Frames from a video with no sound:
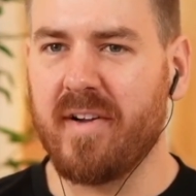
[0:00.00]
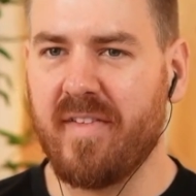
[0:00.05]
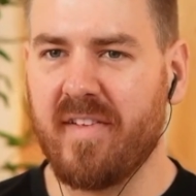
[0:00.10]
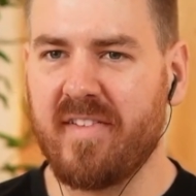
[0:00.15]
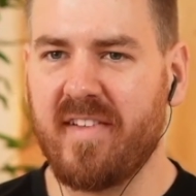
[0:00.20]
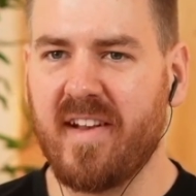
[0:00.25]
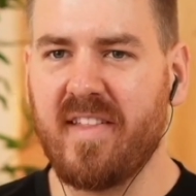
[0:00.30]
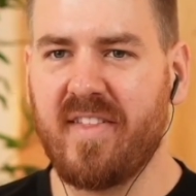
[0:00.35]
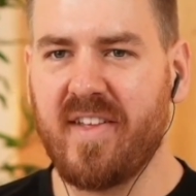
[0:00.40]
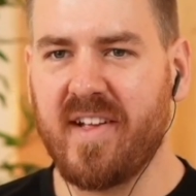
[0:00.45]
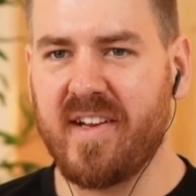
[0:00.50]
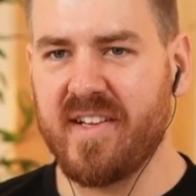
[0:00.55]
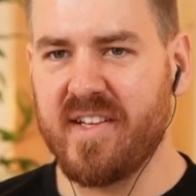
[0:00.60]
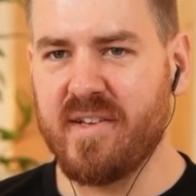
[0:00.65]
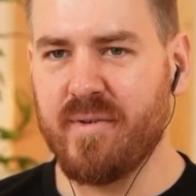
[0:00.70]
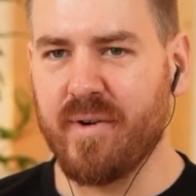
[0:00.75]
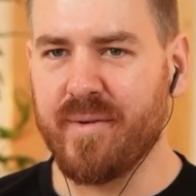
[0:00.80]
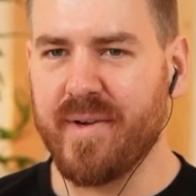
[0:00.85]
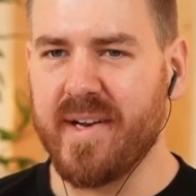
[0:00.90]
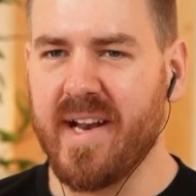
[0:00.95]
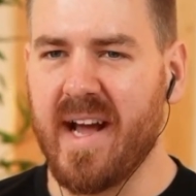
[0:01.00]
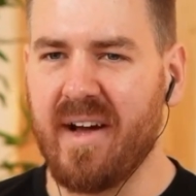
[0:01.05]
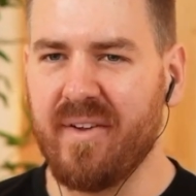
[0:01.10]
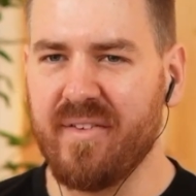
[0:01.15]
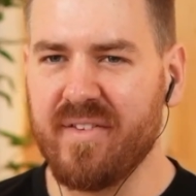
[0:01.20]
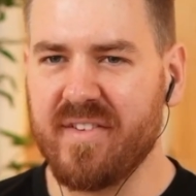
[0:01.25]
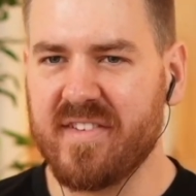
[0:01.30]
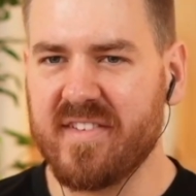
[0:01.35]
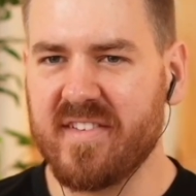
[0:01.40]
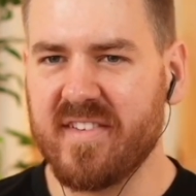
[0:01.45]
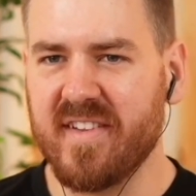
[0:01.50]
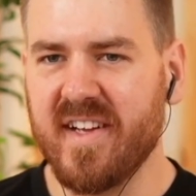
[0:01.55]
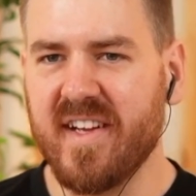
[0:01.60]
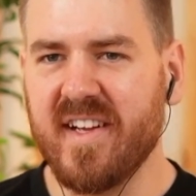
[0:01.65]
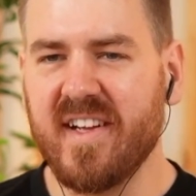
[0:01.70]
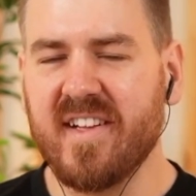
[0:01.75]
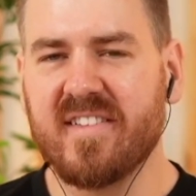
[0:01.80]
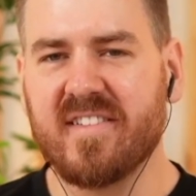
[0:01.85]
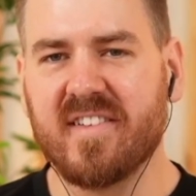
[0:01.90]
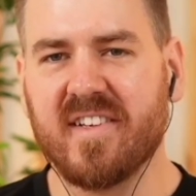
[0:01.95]
If there's anything that you want to announce
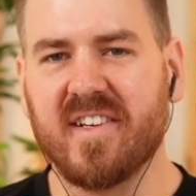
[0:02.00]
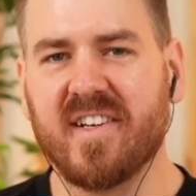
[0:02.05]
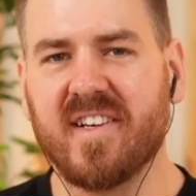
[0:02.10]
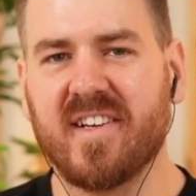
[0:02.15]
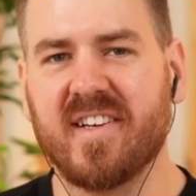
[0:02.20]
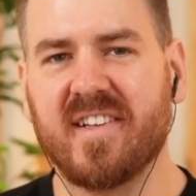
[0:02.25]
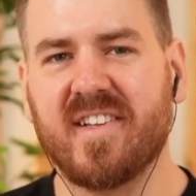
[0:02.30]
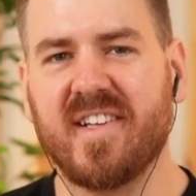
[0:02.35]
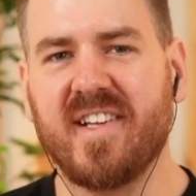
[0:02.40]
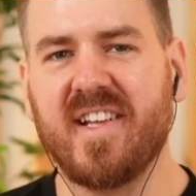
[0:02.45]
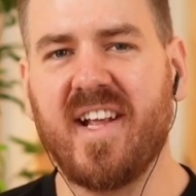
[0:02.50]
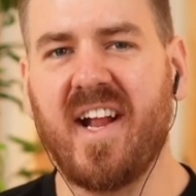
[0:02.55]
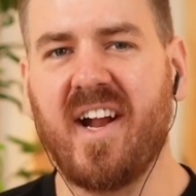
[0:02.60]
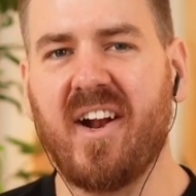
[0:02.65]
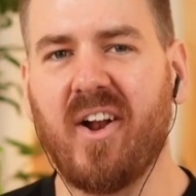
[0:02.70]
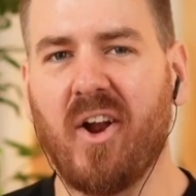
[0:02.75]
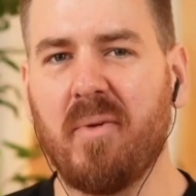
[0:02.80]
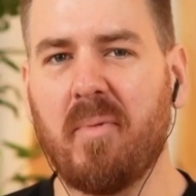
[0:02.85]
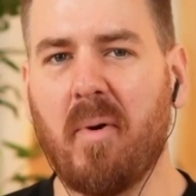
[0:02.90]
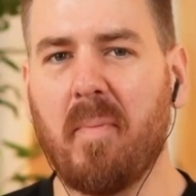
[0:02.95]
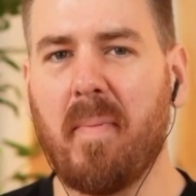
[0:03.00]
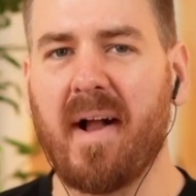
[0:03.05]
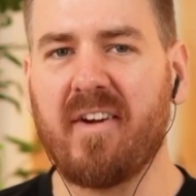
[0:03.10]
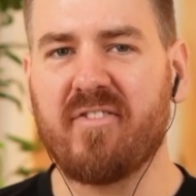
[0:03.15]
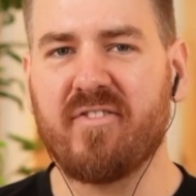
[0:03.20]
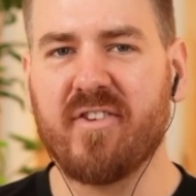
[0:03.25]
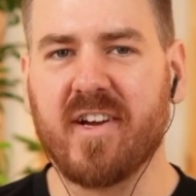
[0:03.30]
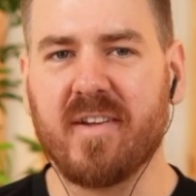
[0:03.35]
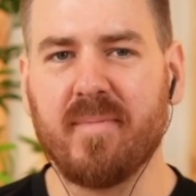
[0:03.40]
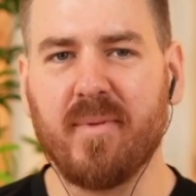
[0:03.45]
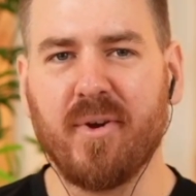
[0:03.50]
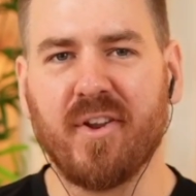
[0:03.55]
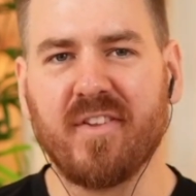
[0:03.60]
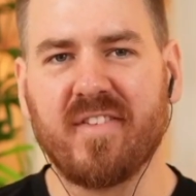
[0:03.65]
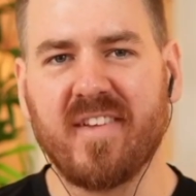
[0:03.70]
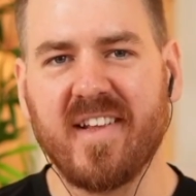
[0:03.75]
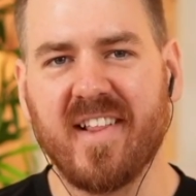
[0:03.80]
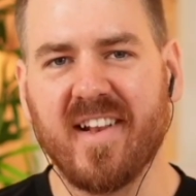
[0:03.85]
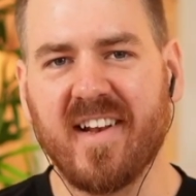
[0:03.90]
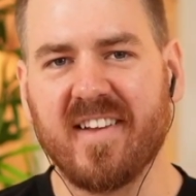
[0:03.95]
to the global battery
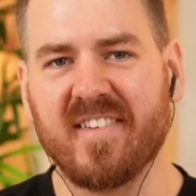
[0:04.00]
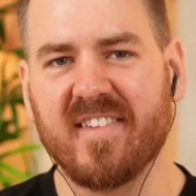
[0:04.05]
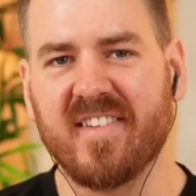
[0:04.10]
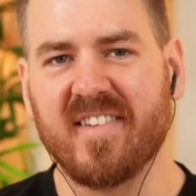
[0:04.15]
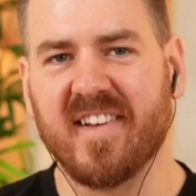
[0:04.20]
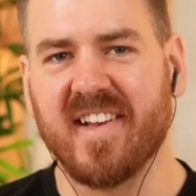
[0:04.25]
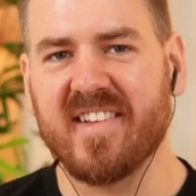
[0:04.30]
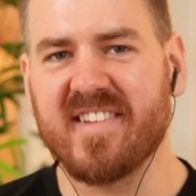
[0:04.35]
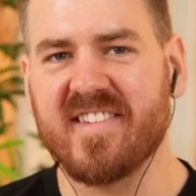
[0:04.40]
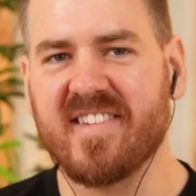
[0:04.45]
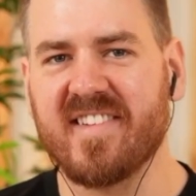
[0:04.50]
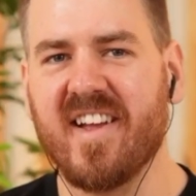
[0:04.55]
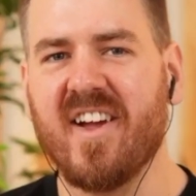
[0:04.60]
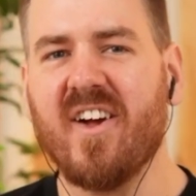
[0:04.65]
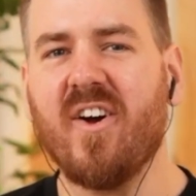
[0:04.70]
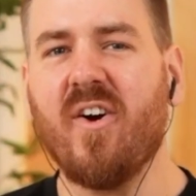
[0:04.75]
community that listen to this,